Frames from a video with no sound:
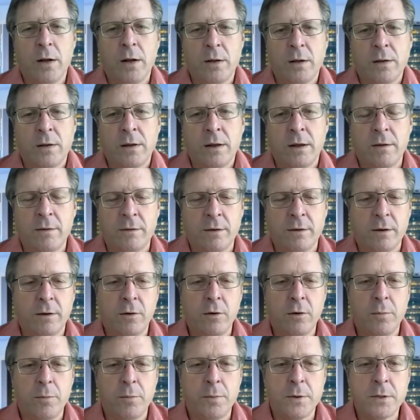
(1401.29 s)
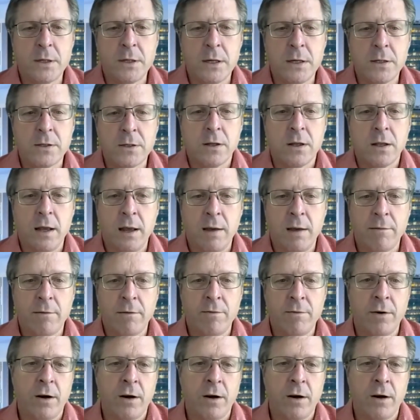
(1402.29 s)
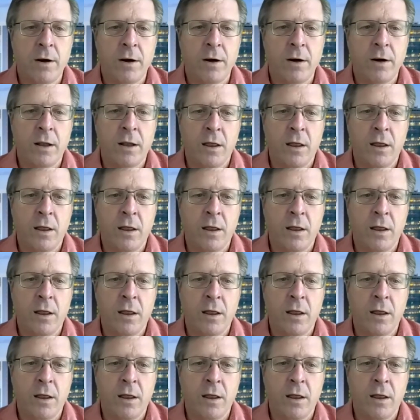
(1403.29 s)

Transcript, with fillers: of the things that could potentially have a very